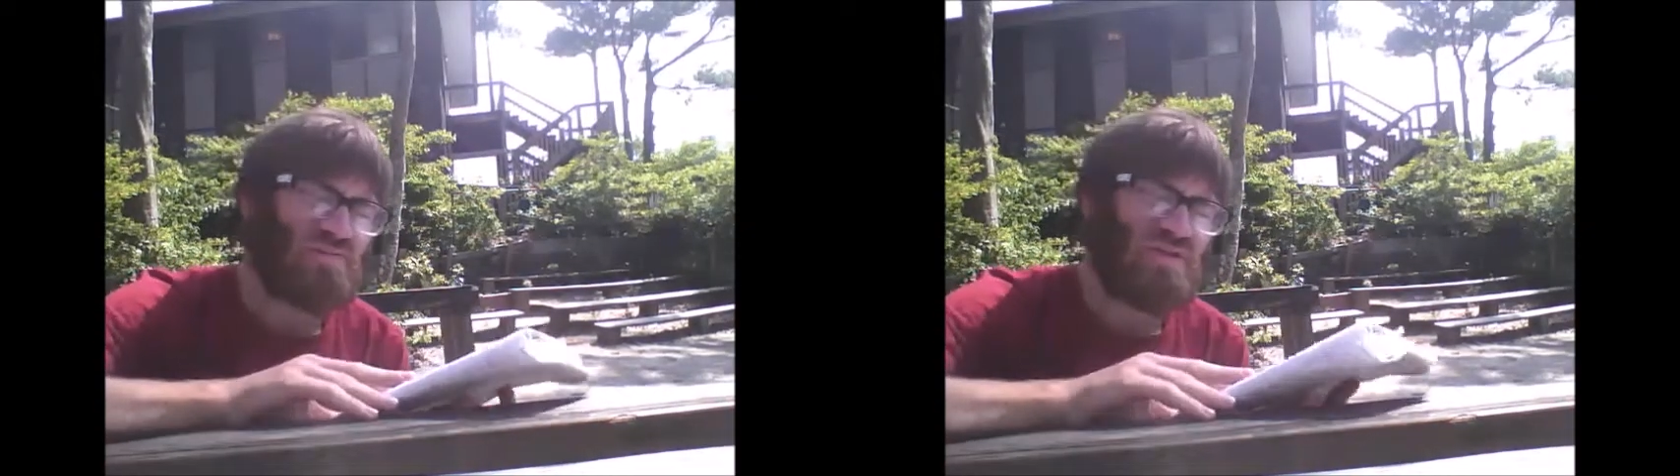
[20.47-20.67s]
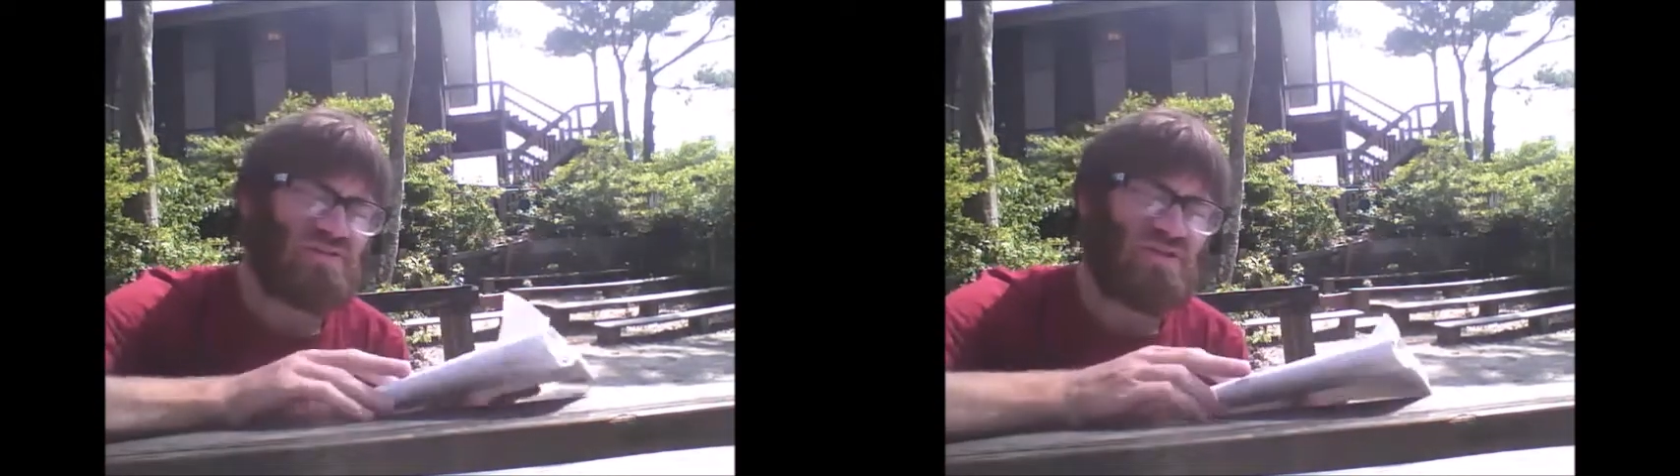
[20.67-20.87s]

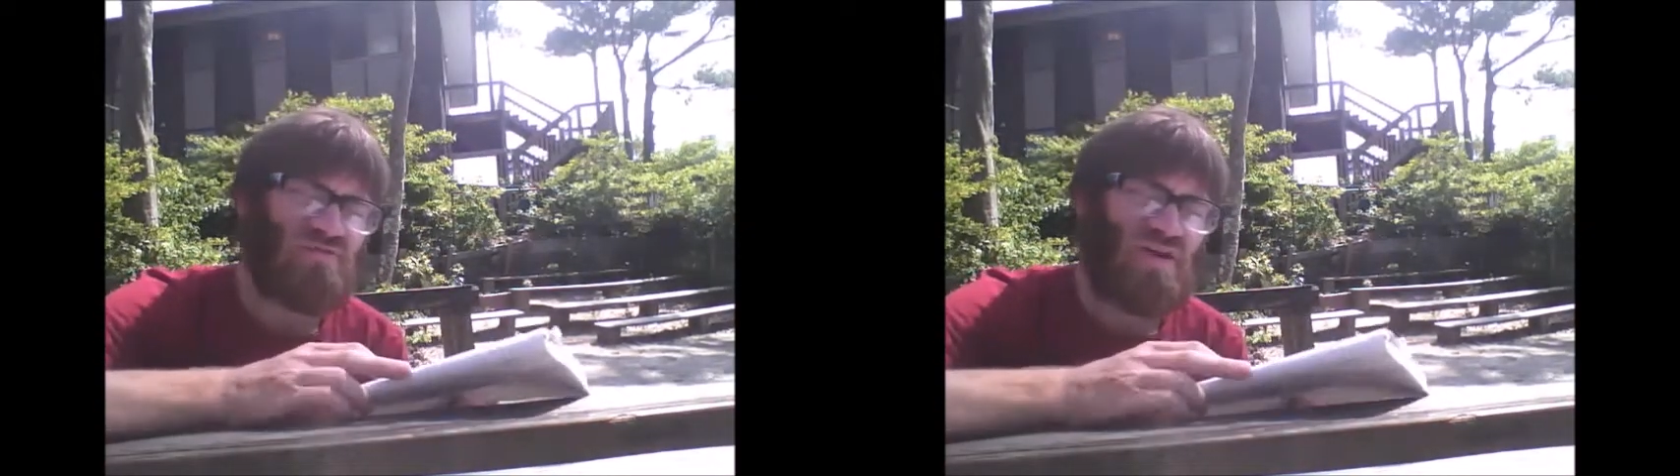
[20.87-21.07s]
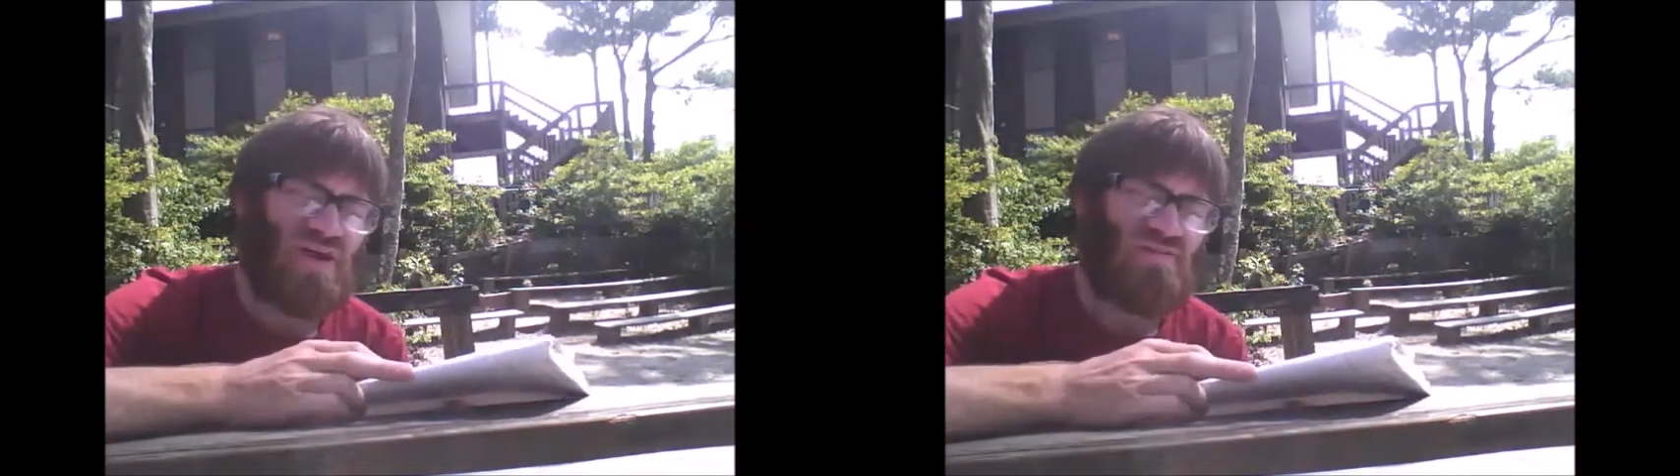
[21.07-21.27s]
updates
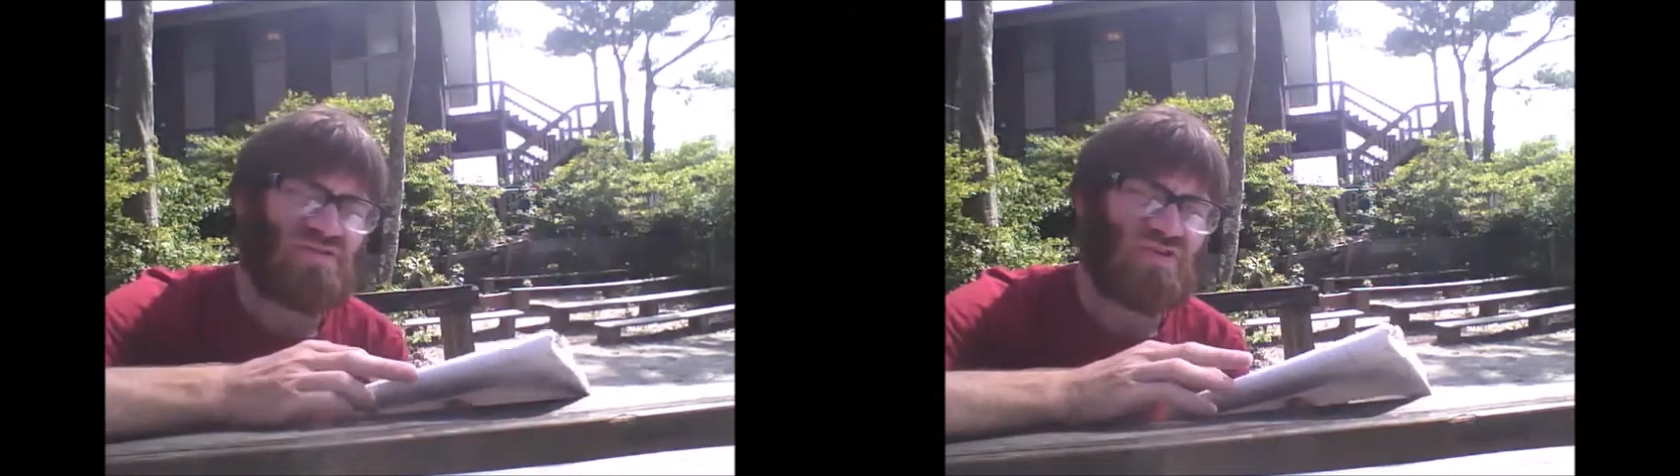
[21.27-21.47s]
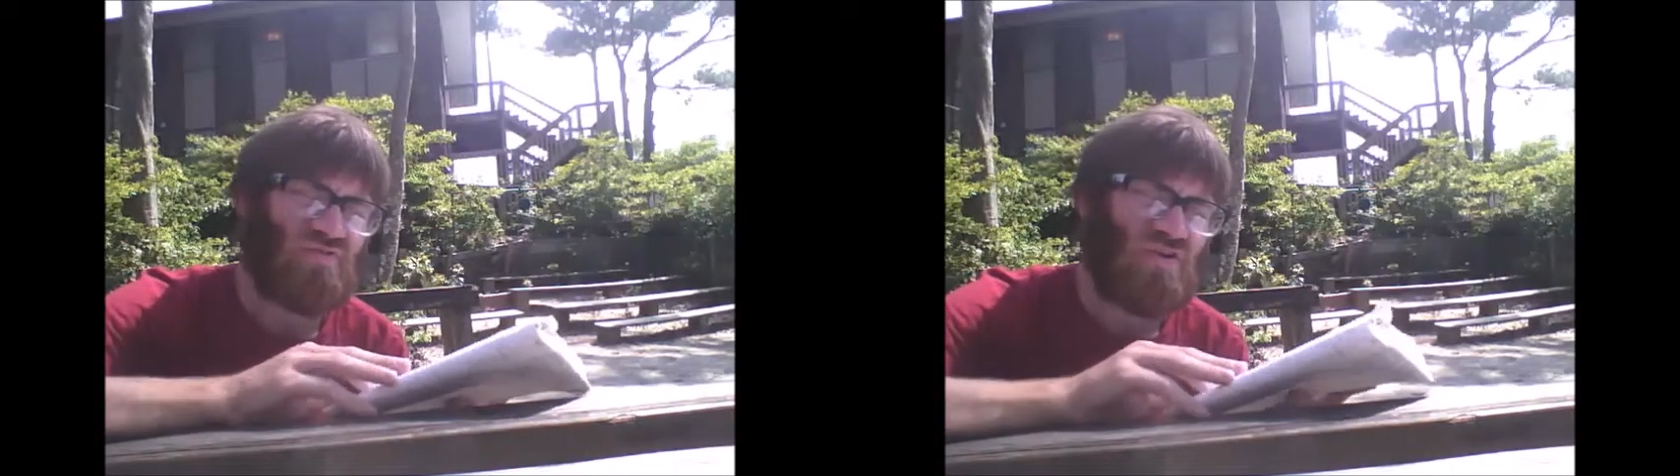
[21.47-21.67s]
that we
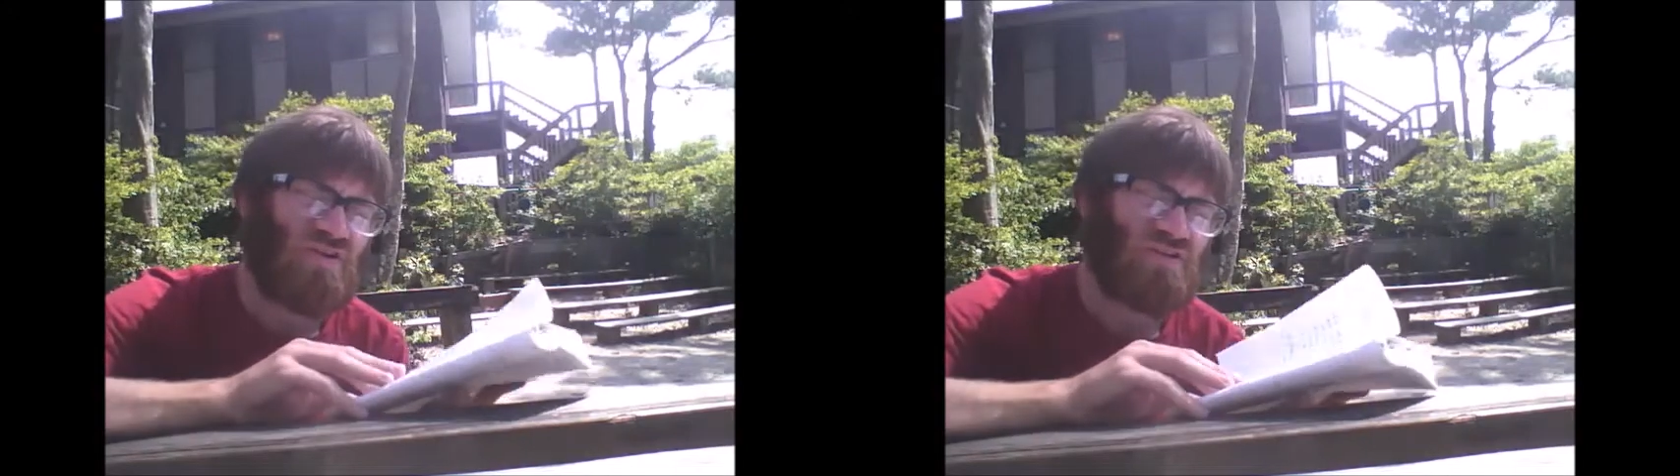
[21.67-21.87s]
have so far